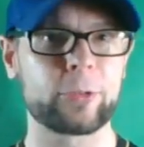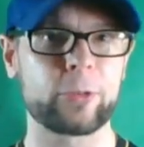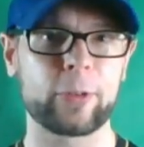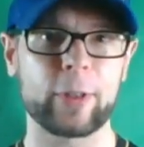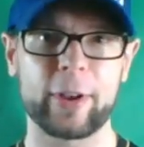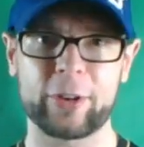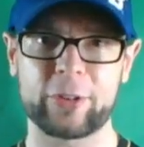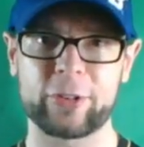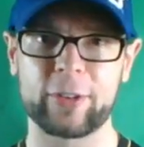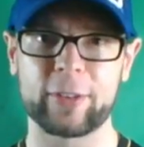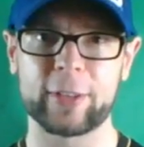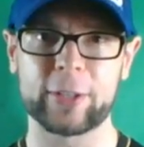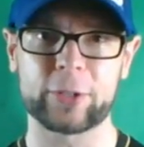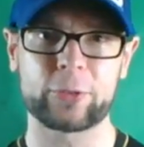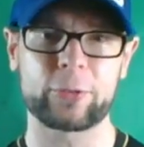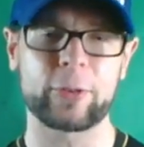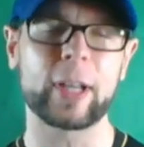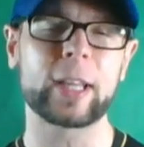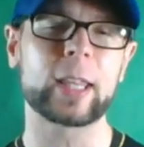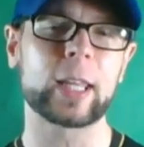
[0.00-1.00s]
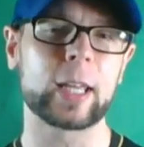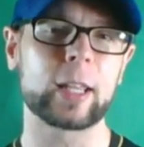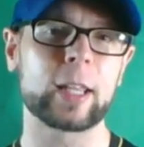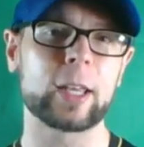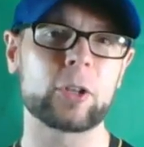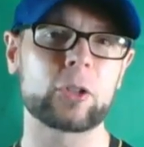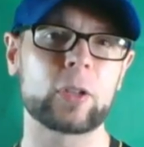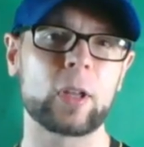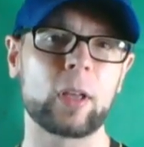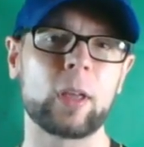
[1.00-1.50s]
introduction to strength and
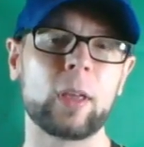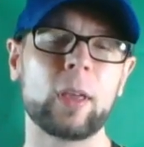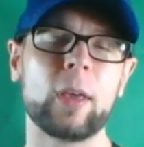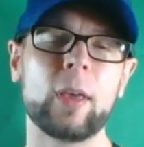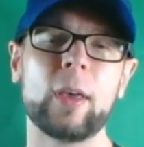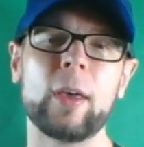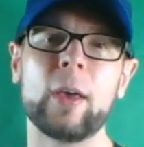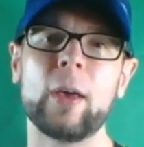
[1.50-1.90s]
conditioning